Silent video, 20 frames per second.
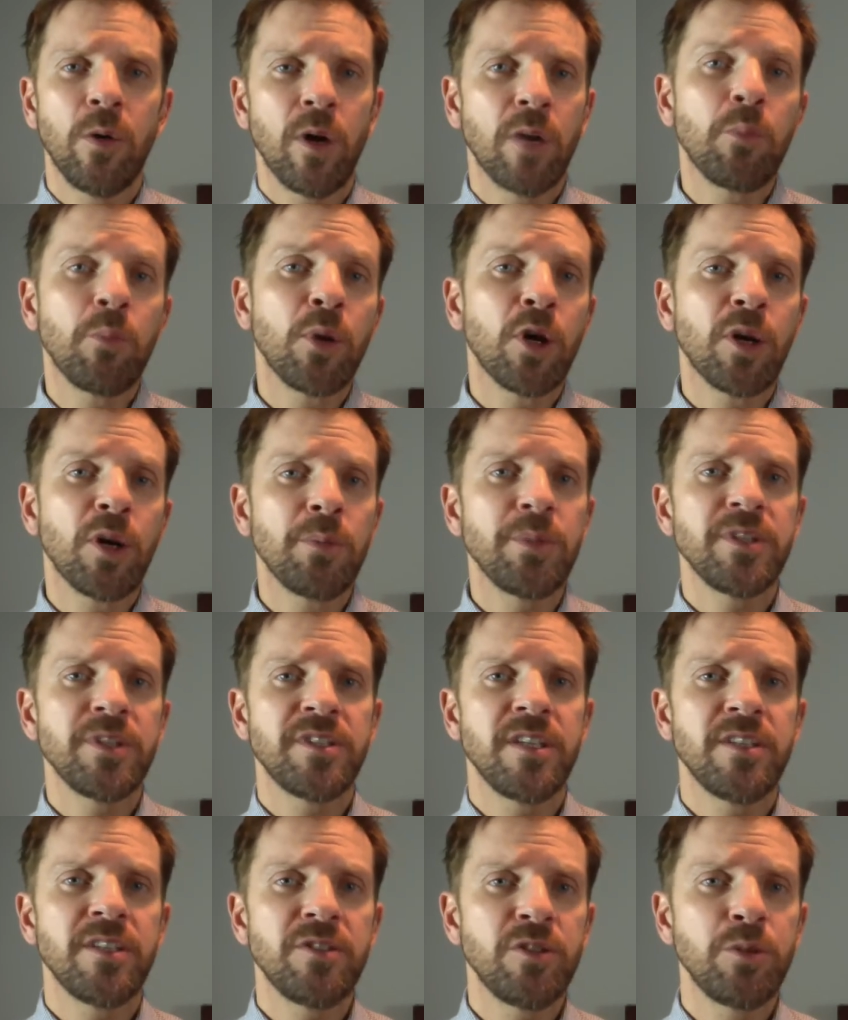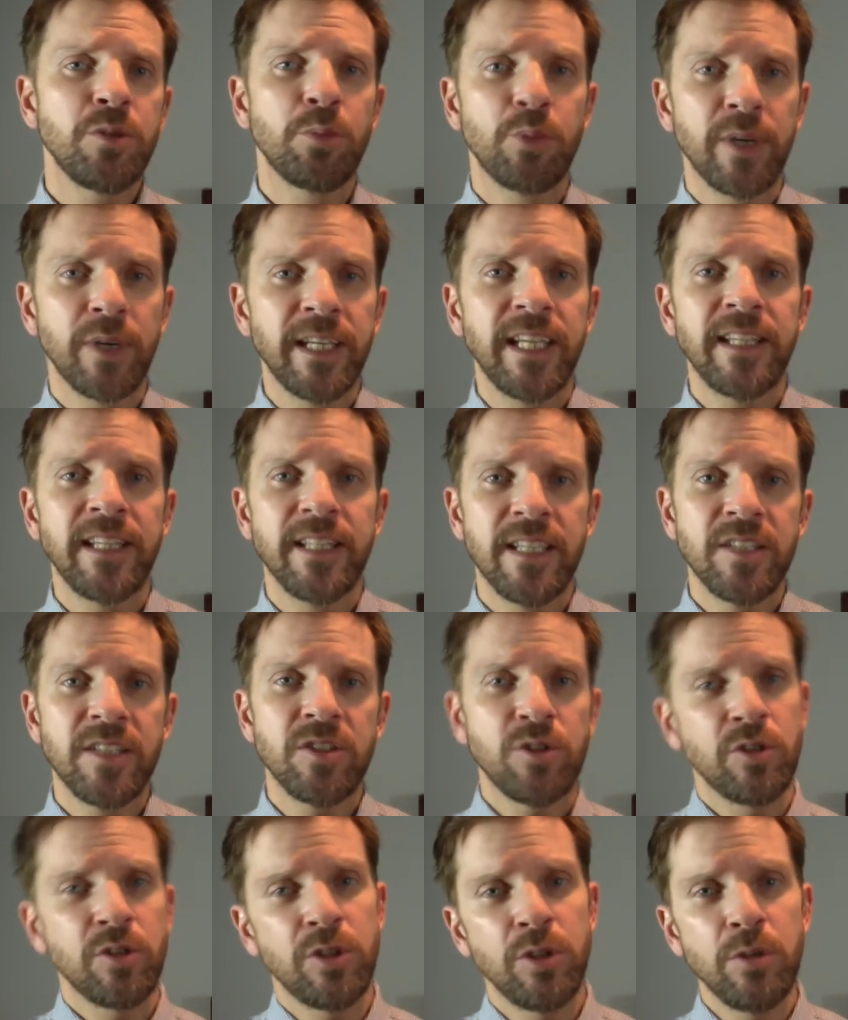our purpose as to bringing
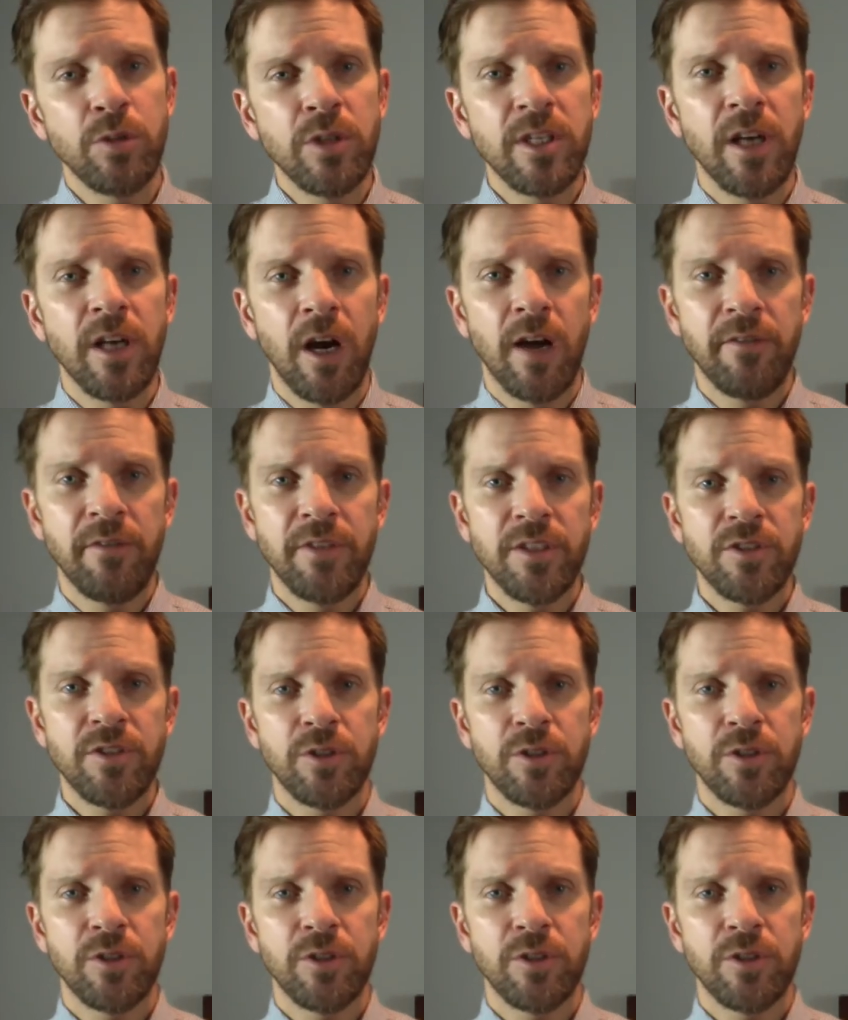this to the office,